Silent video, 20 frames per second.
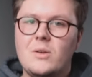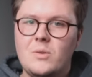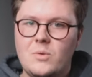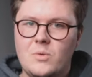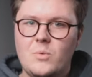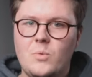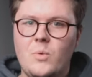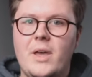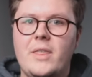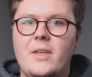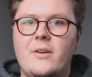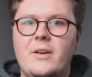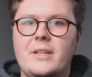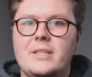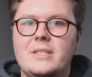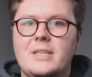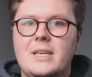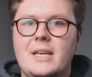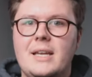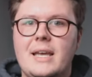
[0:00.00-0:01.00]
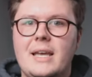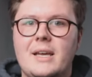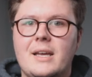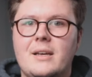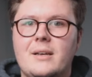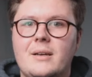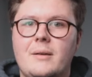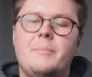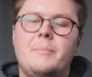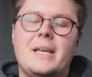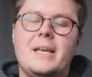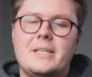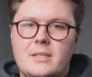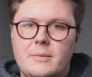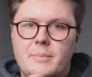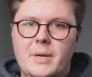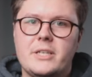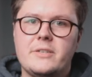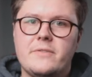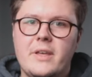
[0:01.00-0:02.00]
weather and sealing, plus a
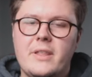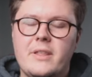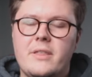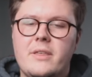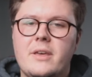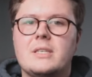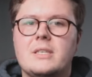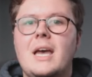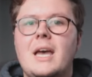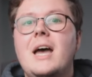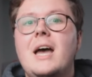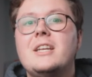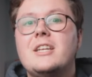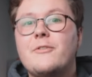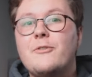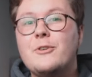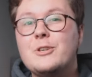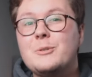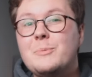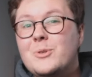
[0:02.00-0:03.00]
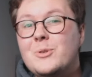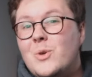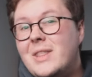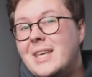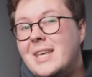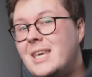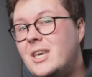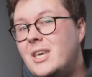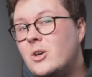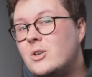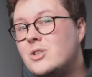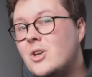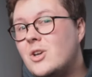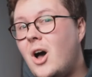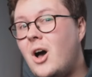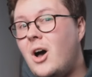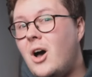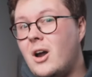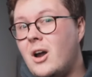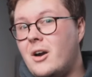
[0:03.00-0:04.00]
bunch of other things. Difference between the EOS
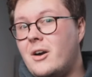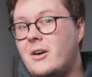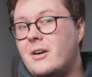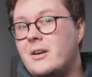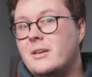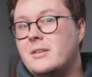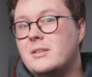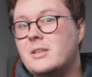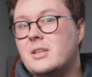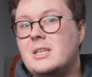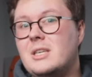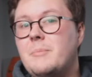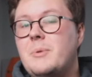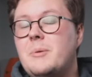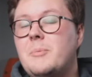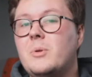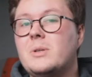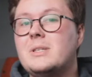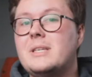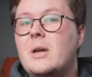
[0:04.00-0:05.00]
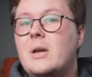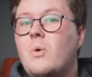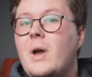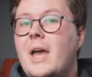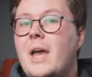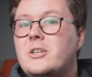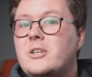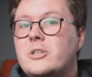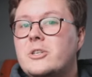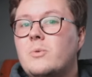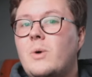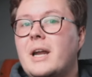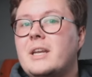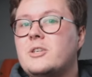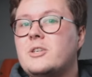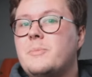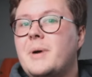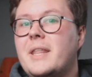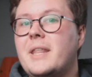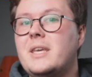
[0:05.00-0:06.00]
R, because some people will say, Adrian, why didn't you buy the